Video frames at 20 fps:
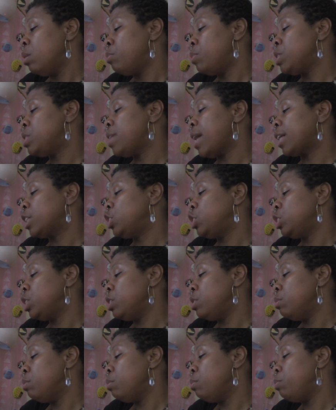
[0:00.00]

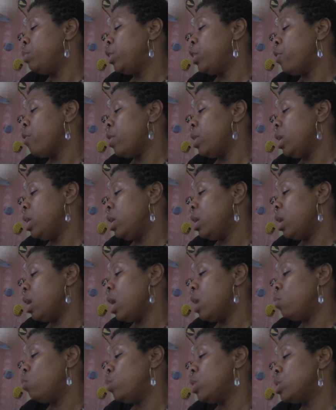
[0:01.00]
protection, purity,
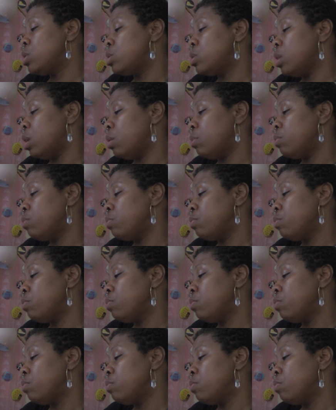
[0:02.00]
and wisdom.